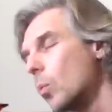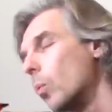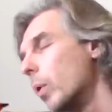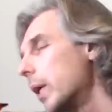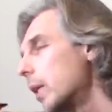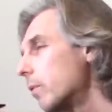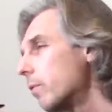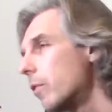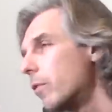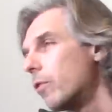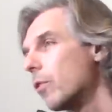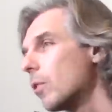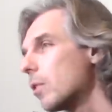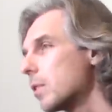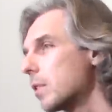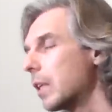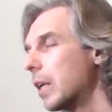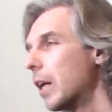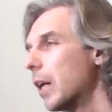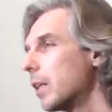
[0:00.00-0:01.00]
when we
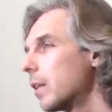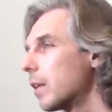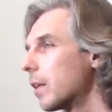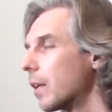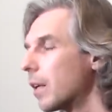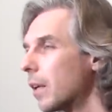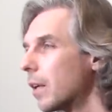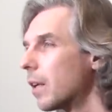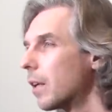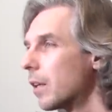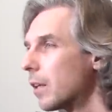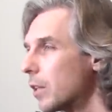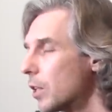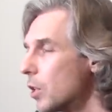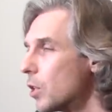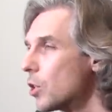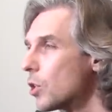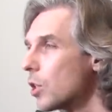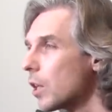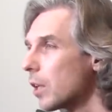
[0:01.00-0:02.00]
first got a
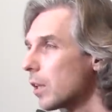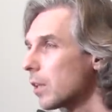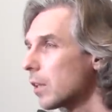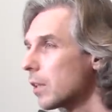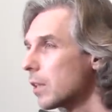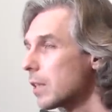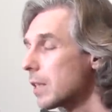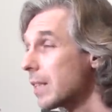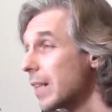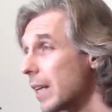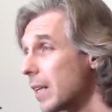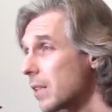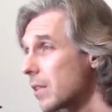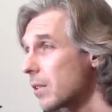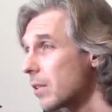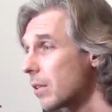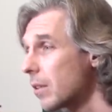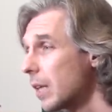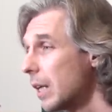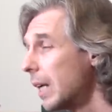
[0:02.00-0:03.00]
digital
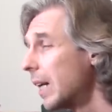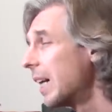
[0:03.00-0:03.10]
sensor,